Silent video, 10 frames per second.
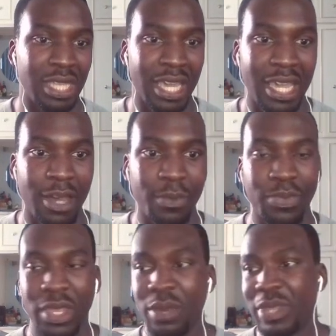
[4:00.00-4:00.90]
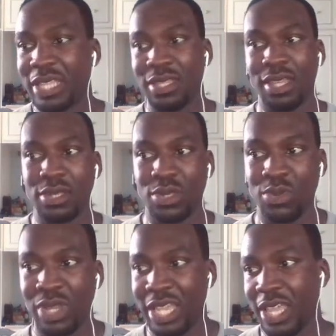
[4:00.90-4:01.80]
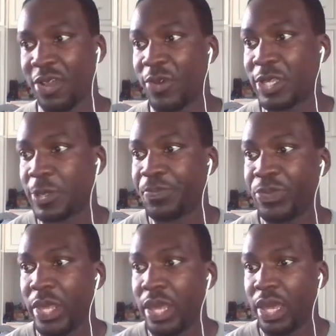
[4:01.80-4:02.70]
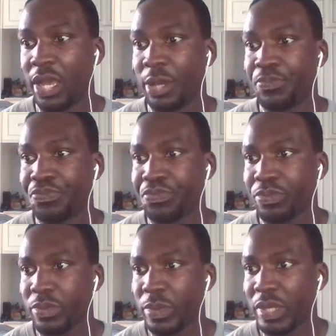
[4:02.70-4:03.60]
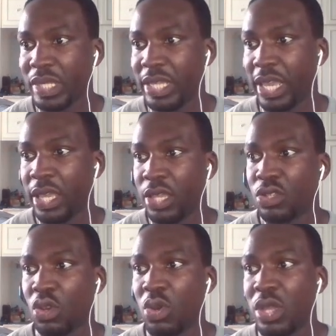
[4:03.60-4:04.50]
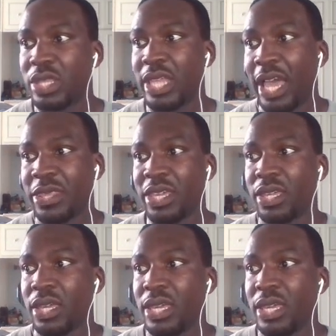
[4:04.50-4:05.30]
their account. That's another story. I digress. Um, yeah, so I think